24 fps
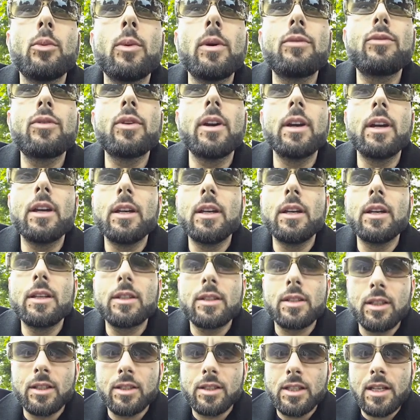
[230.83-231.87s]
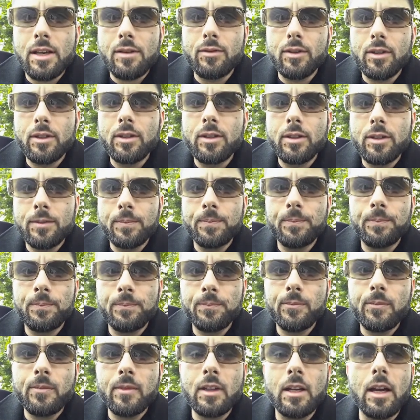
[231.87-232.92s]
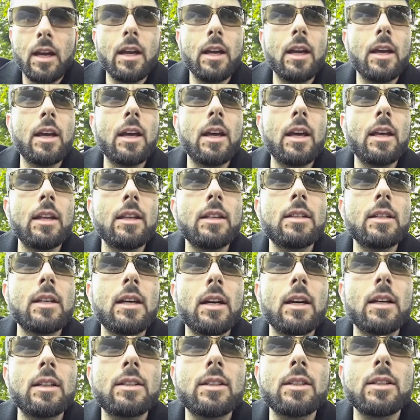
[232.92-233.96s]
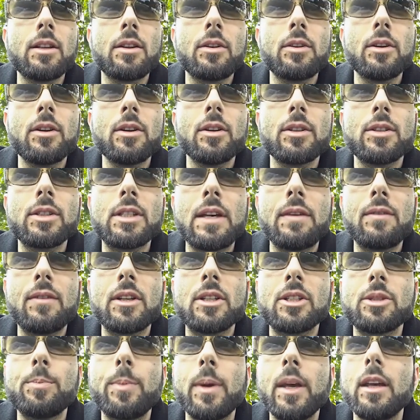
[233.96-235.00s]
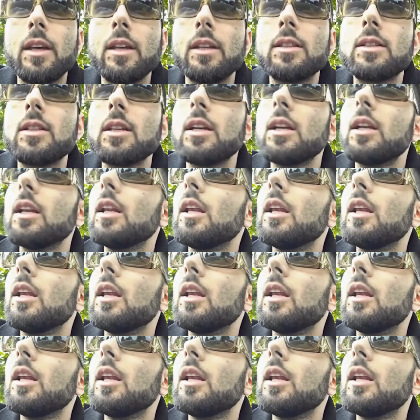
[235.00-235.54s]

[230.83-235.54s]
river is a 7. And it's another 7 of spades.